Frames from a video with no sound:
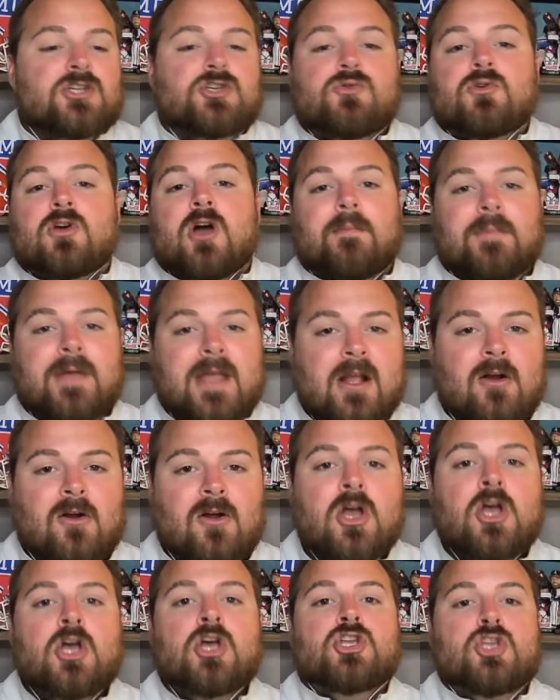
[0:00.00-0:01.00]
You come here,
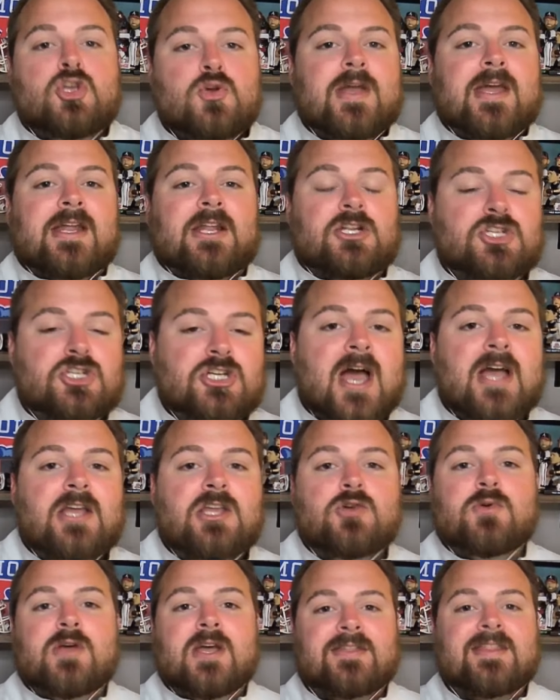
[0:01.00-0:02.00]
you get a check,
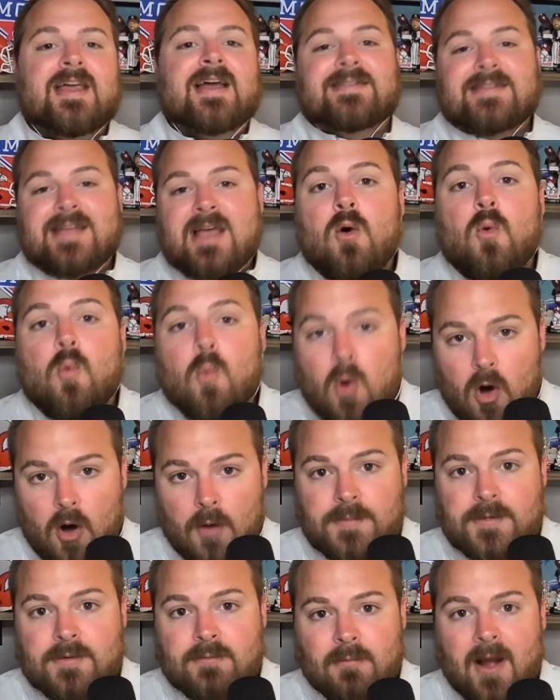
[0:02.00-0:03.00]
you get that tail
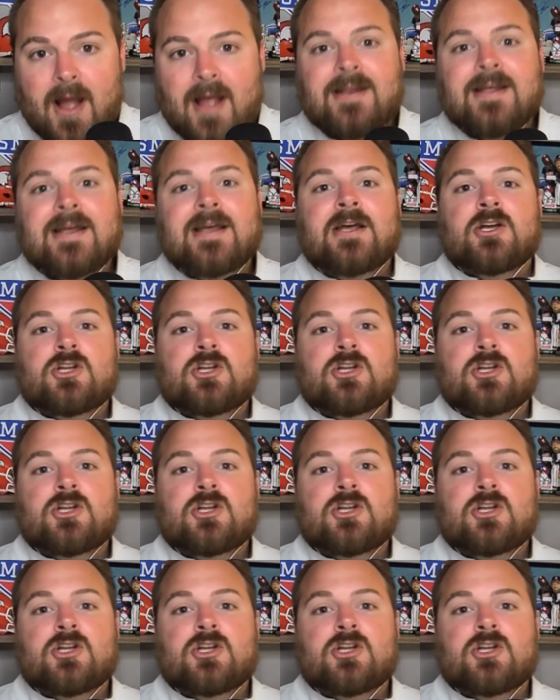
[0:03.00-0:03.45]
whooped, right?